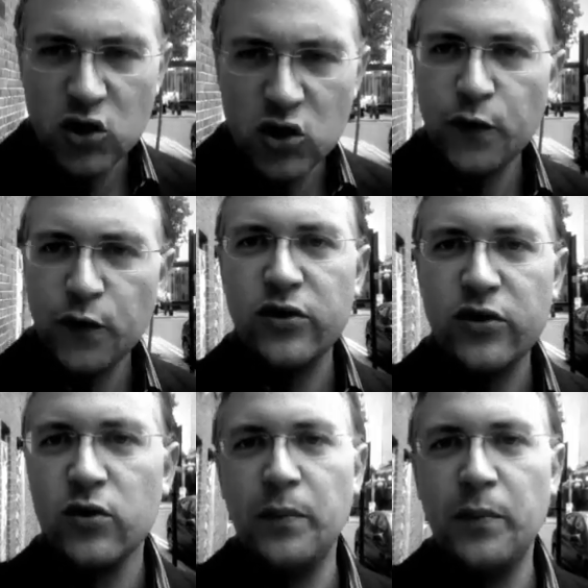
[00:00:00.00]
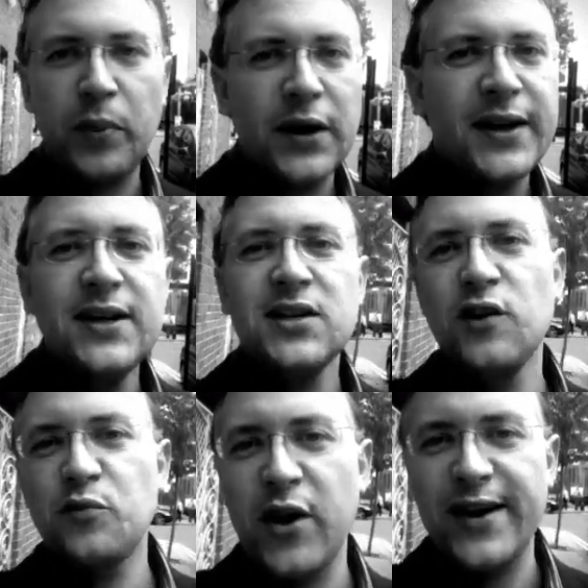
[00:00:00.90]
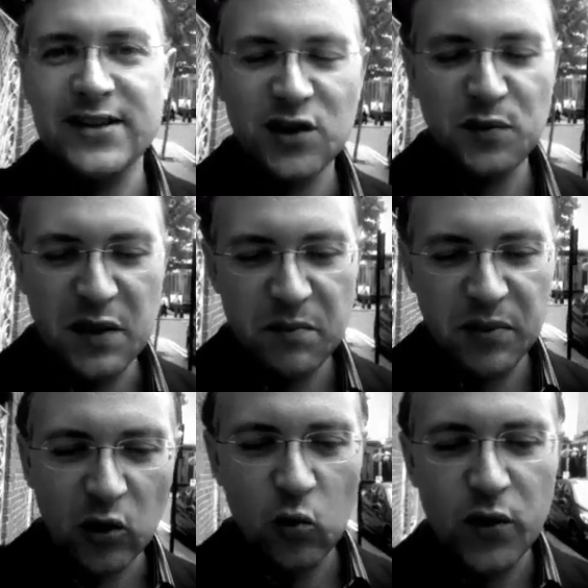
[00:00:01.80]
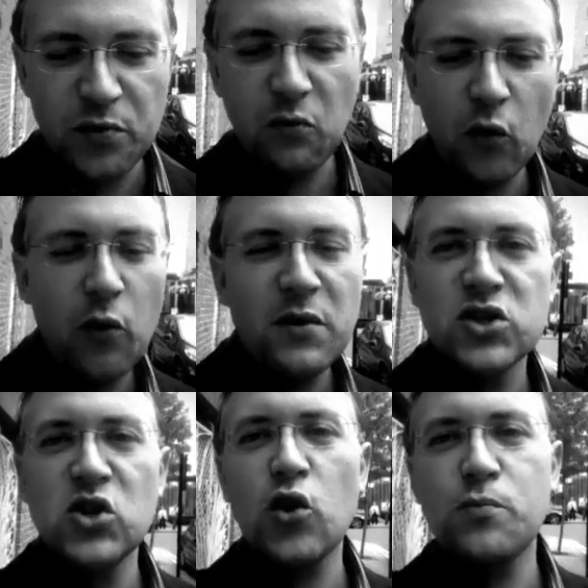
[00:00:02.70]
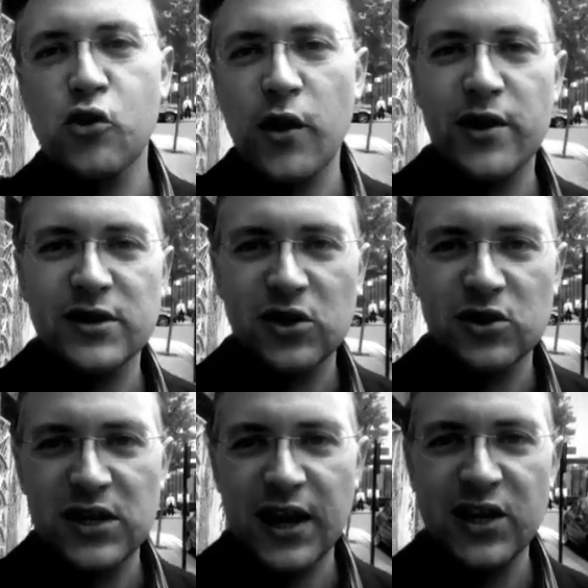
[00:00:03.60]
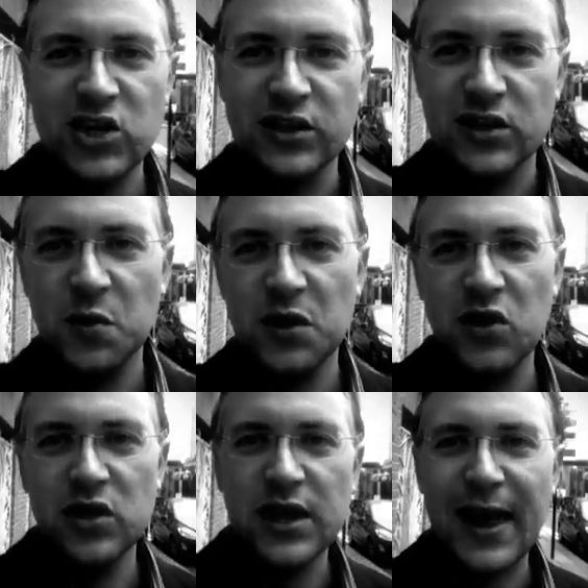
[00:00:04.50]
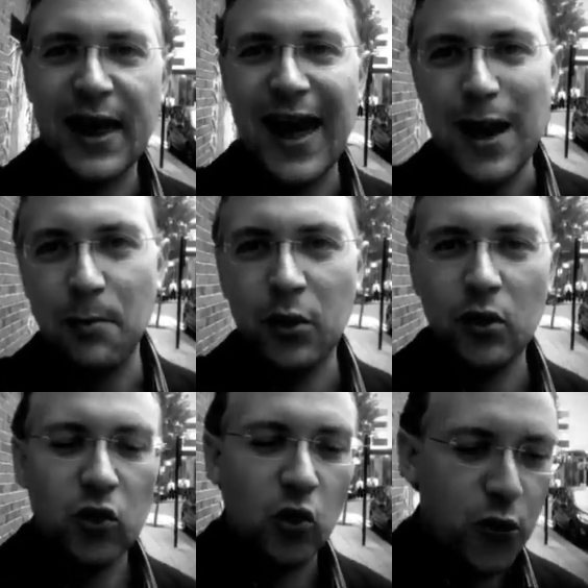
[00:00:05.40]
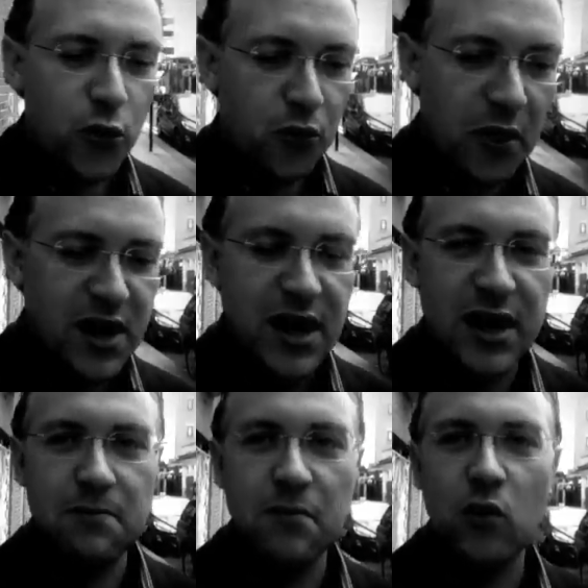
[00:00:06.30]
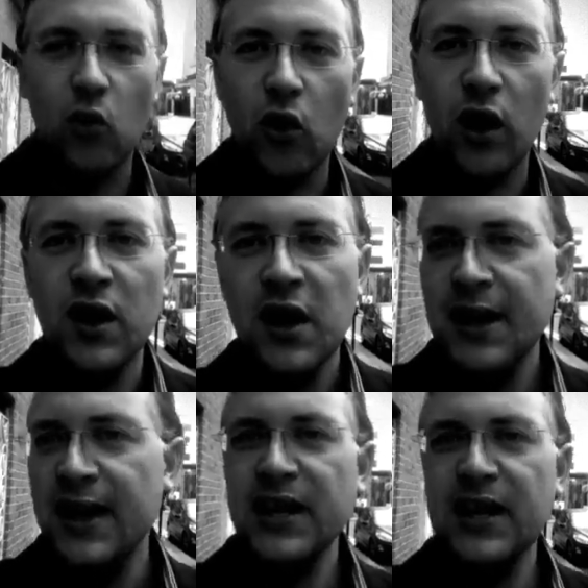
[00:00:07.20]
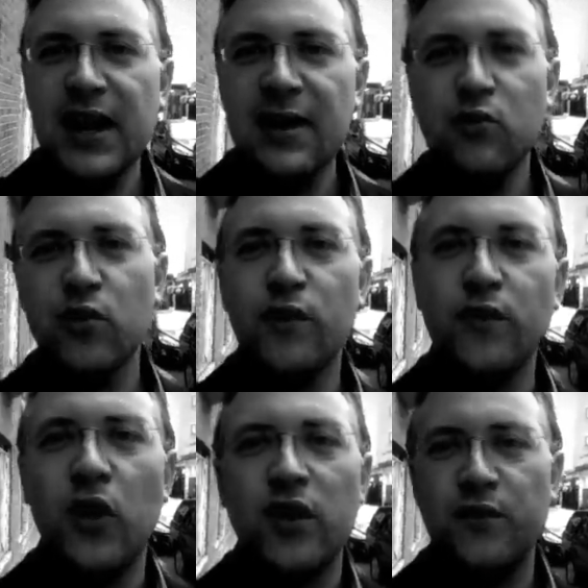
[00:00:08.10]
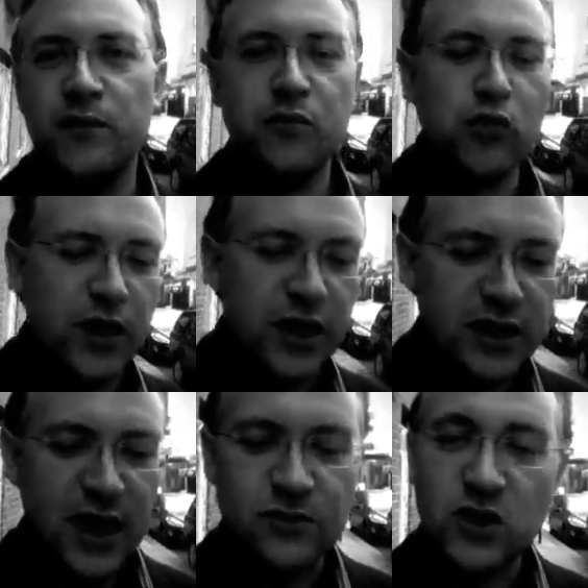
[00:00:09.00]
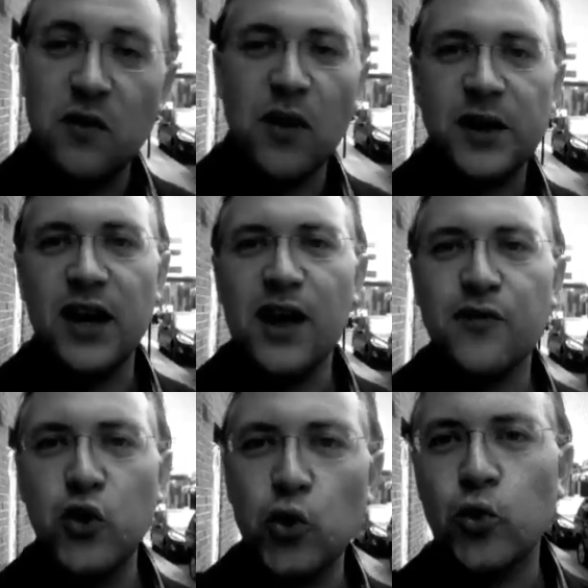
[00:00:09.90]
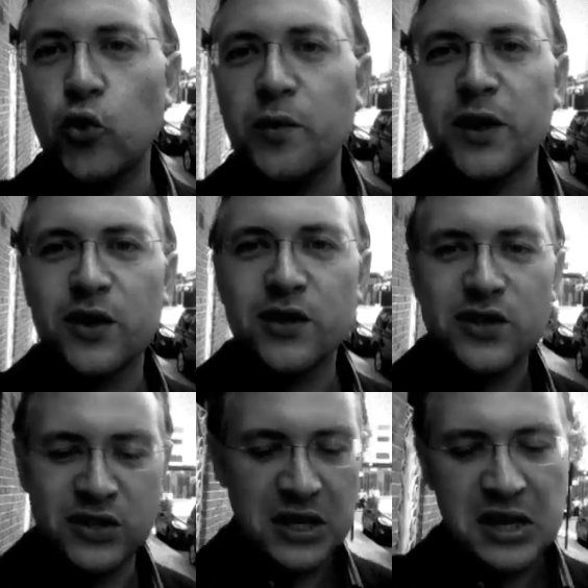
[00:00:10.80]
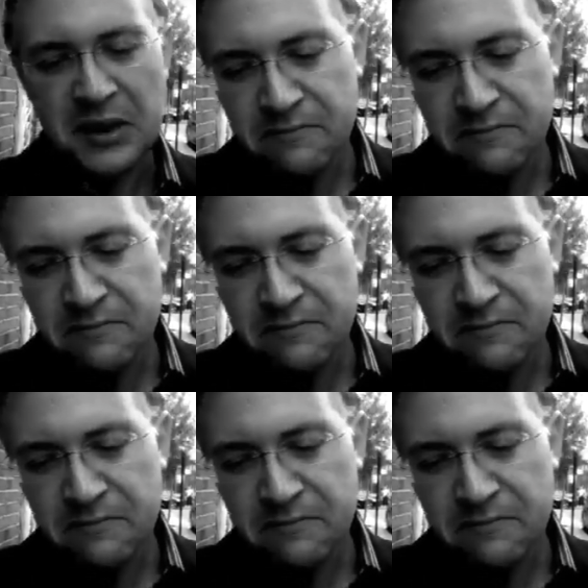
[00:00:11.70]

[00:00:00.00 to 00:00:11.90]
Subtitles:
In actual fact, there are plenty of brands that have been built with almost no prior associations, whether you take Apple or 3M or any number of kind of product names. I mean, I love Google because